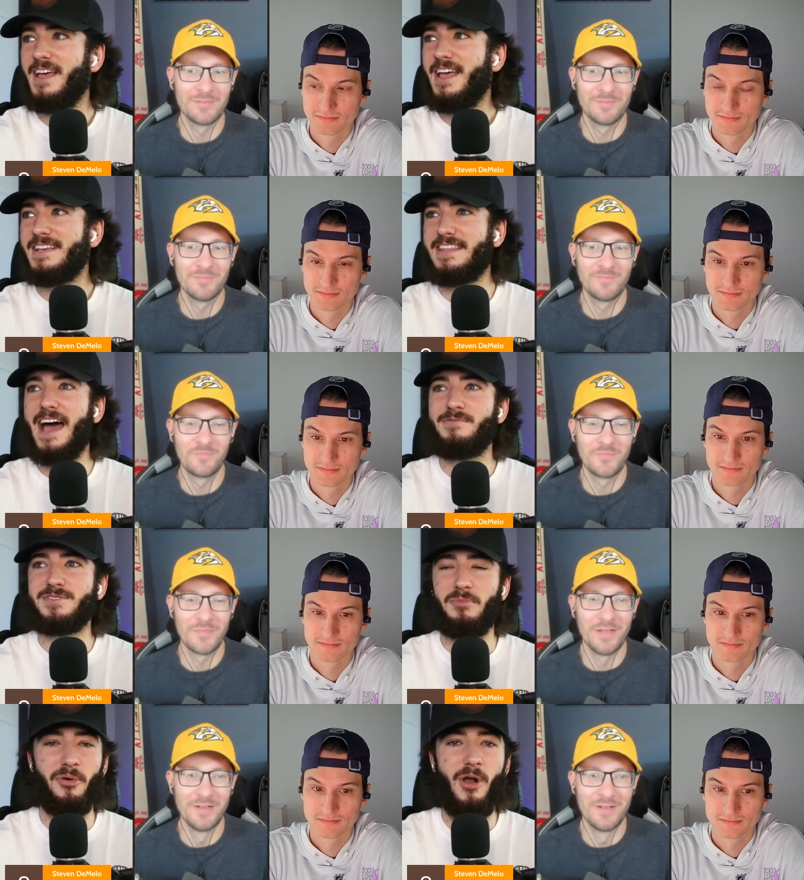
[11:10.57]
Speaker 1: his dad was
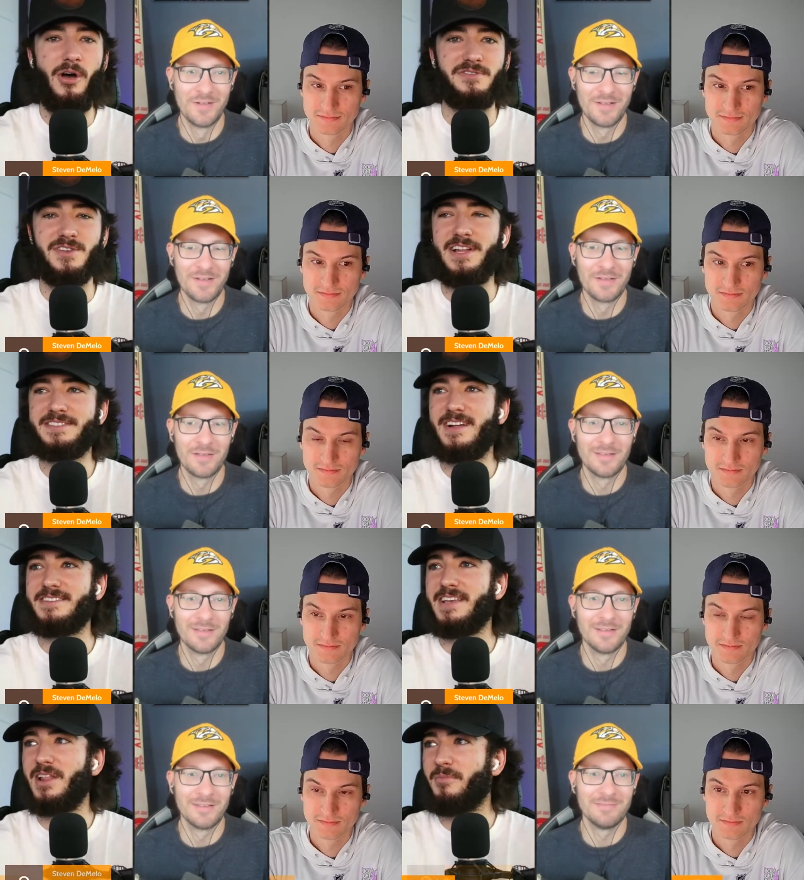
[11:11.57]
a pro, so let's not
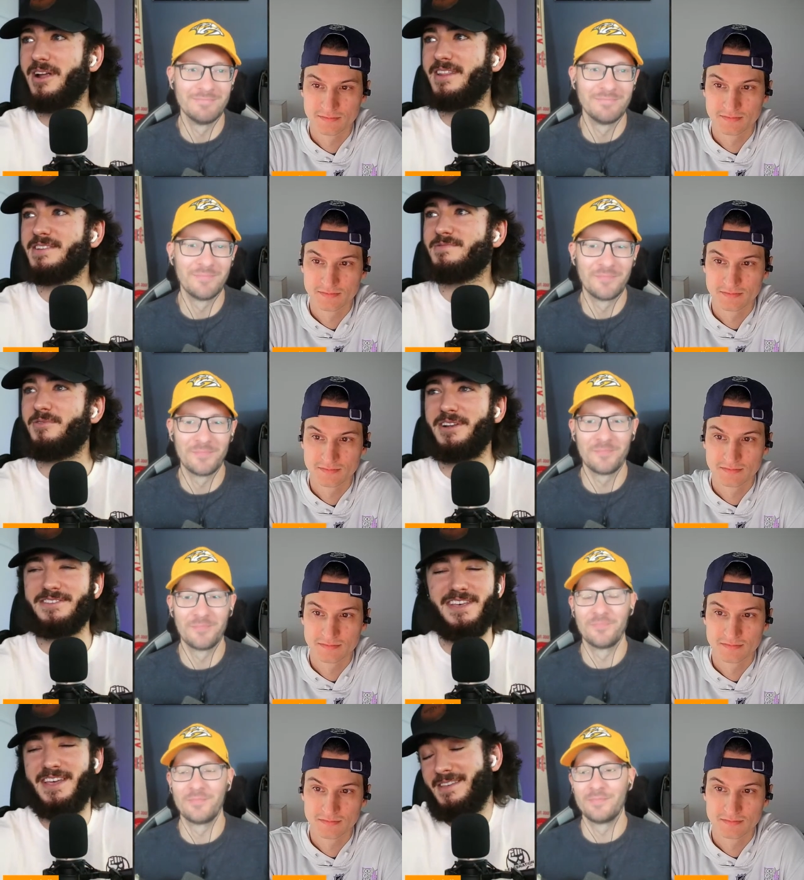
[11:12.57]
celebrate this one."
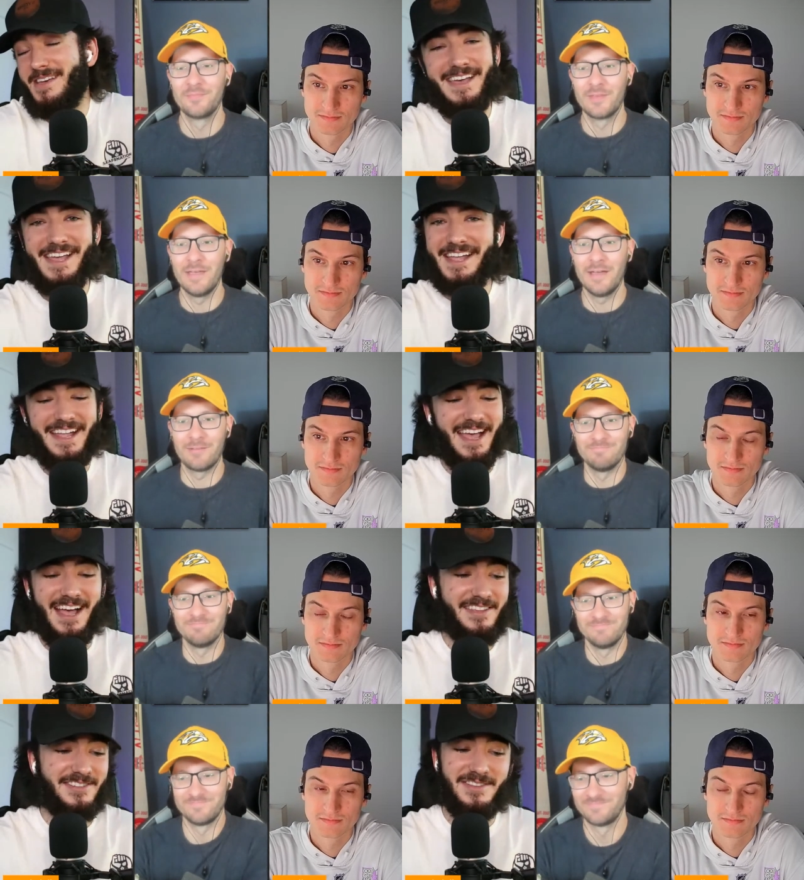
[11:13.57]
It's like, yeah,
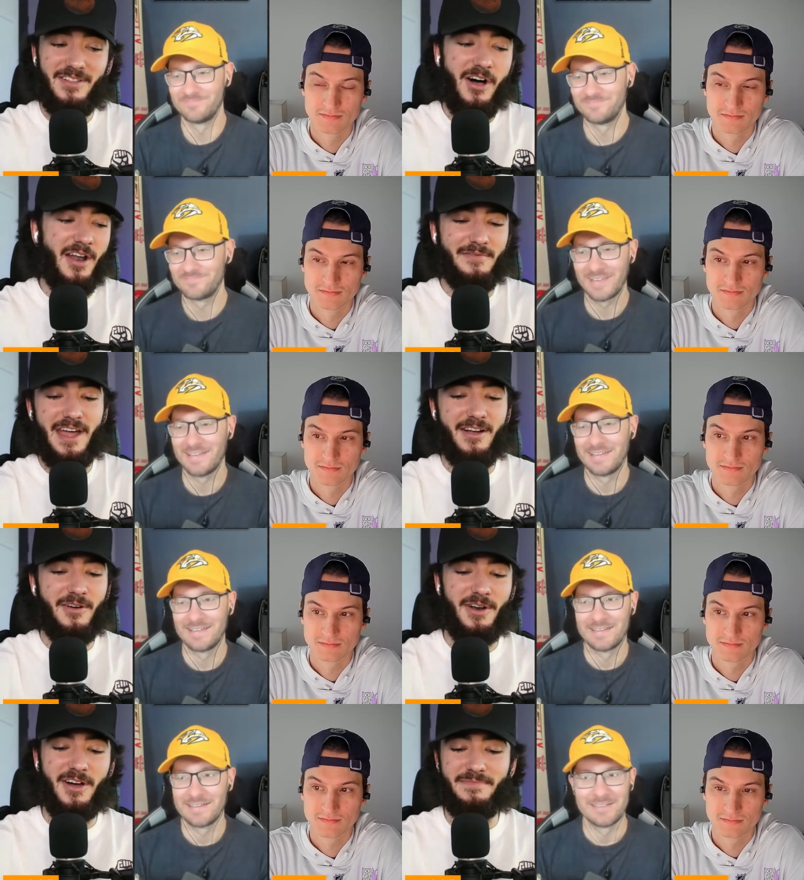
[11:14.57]
yeah, there's a lot of that
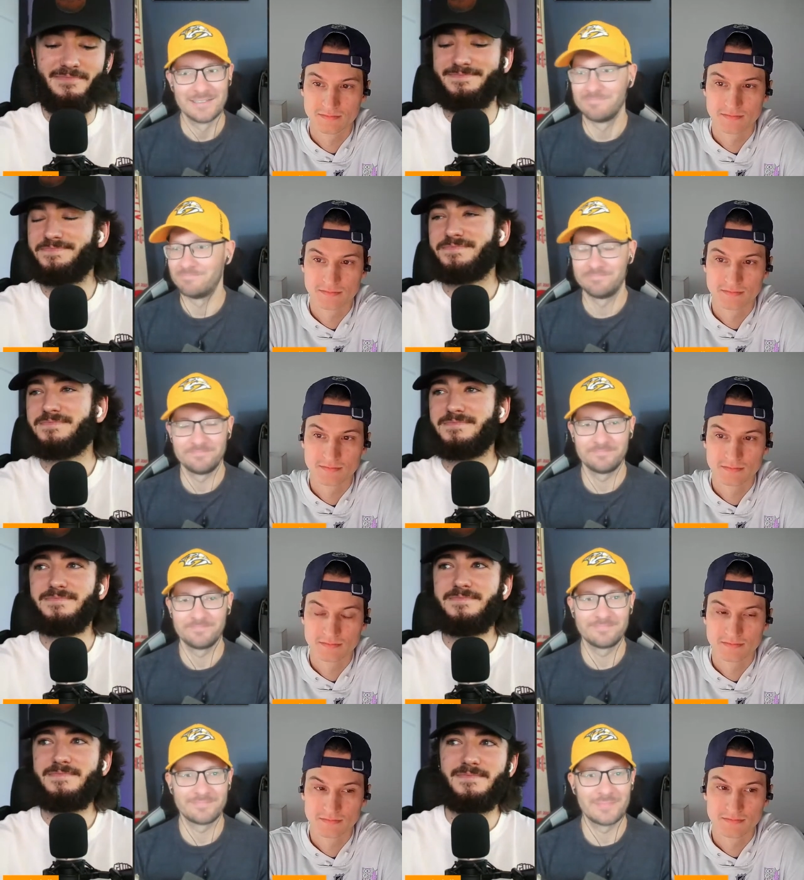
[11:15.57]
going on.
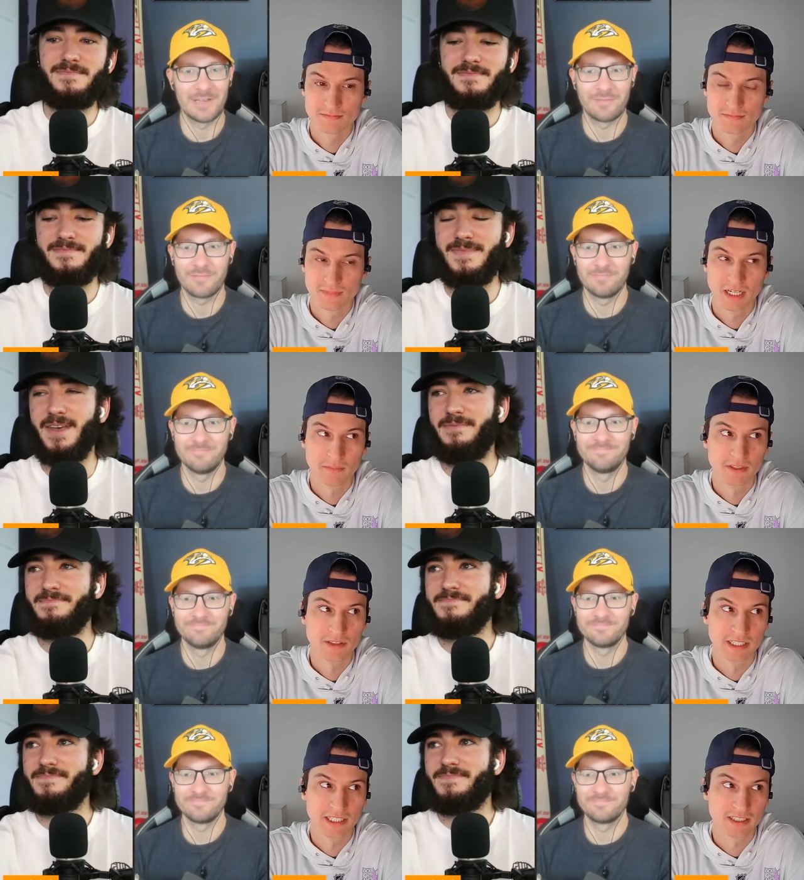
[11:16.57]
Speaker 2: Tough. Yeah, I
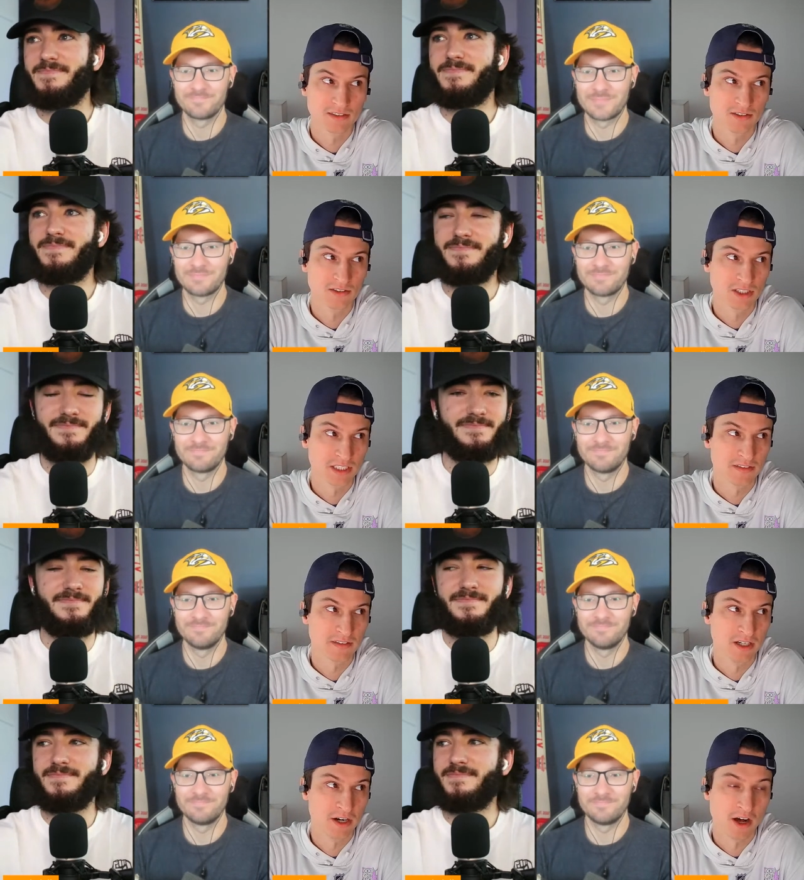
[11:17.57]
mean, like, look,
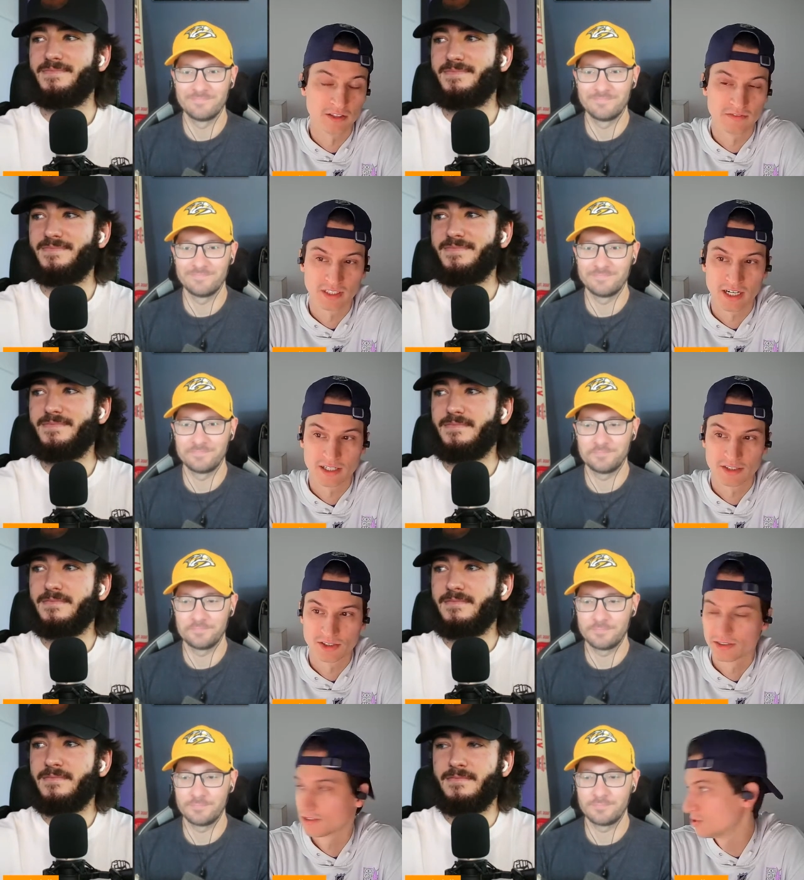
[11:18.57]
and I'll even kind of
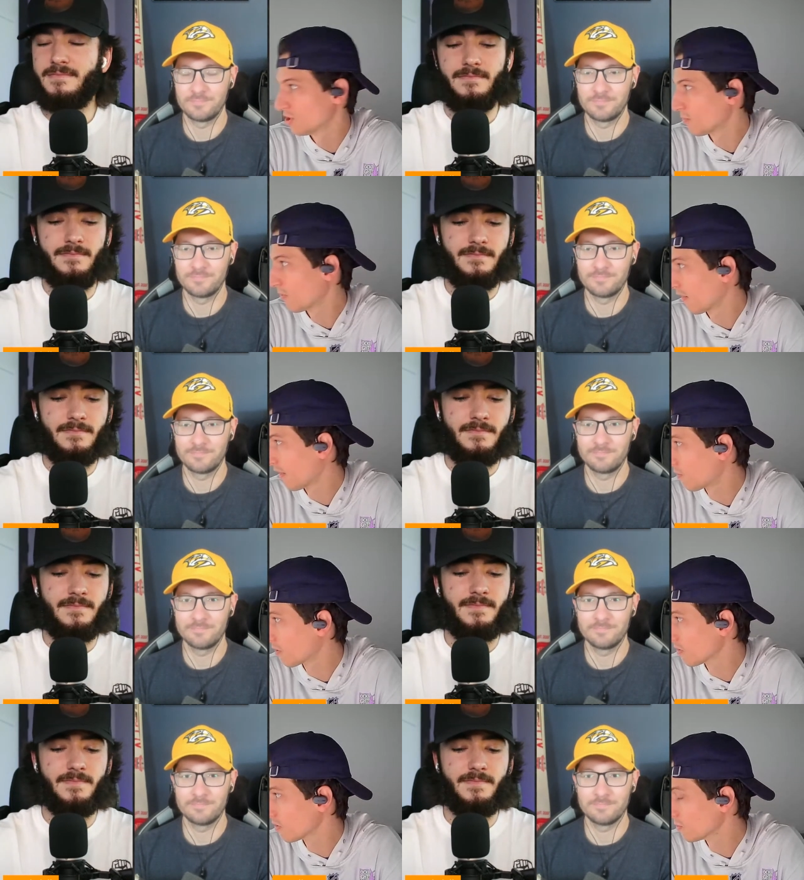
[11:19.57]
just jump onto that
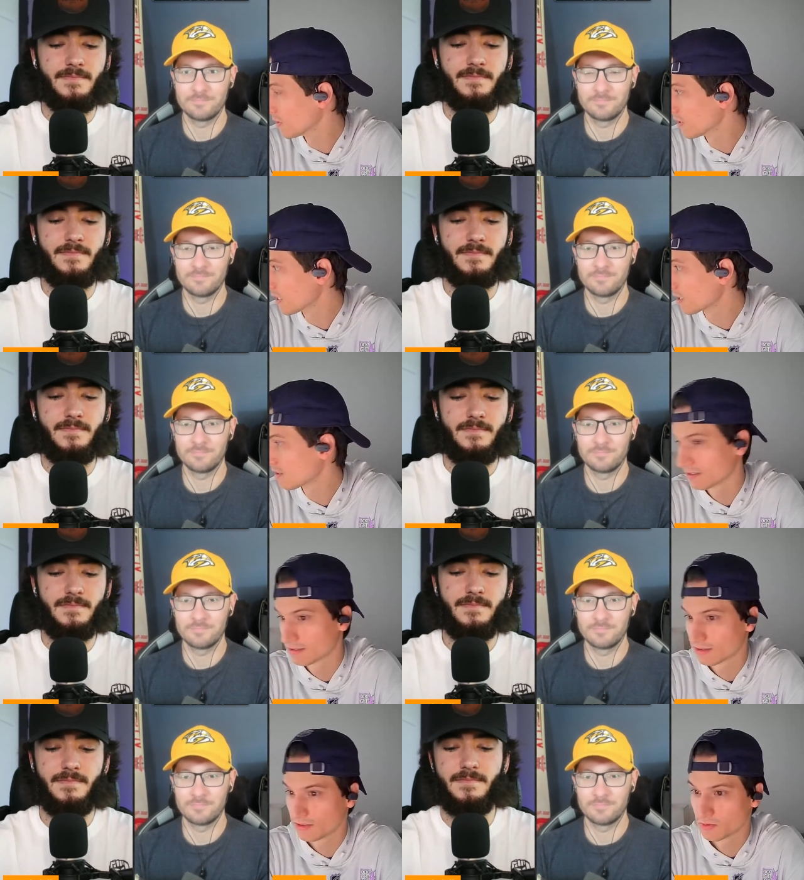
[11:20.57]
one a little bit. Like,
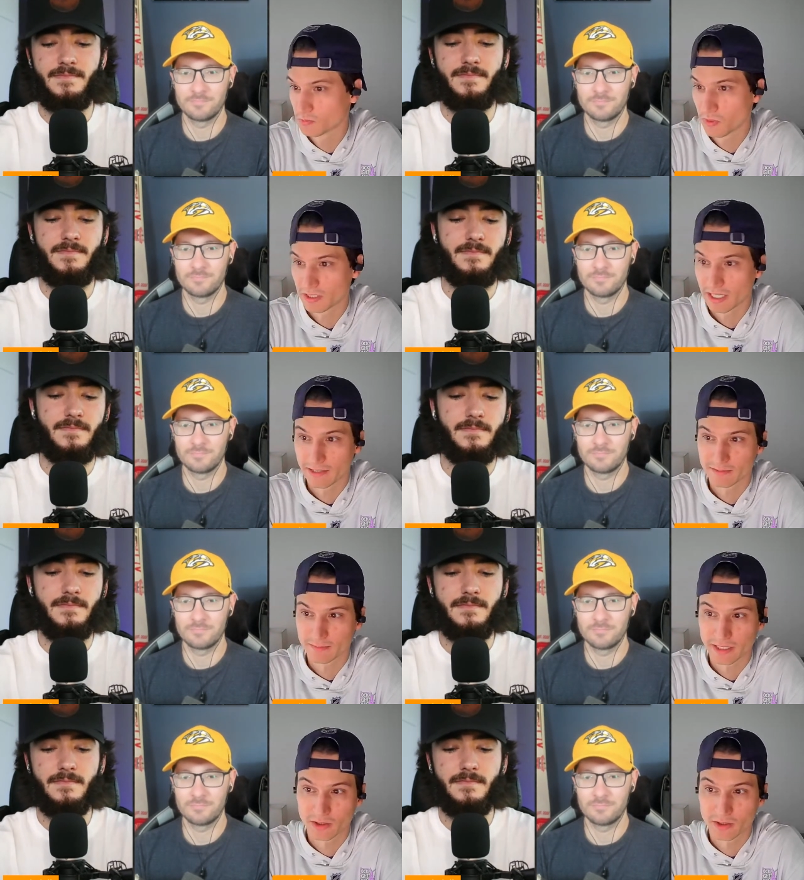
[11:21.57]
there's one guy from my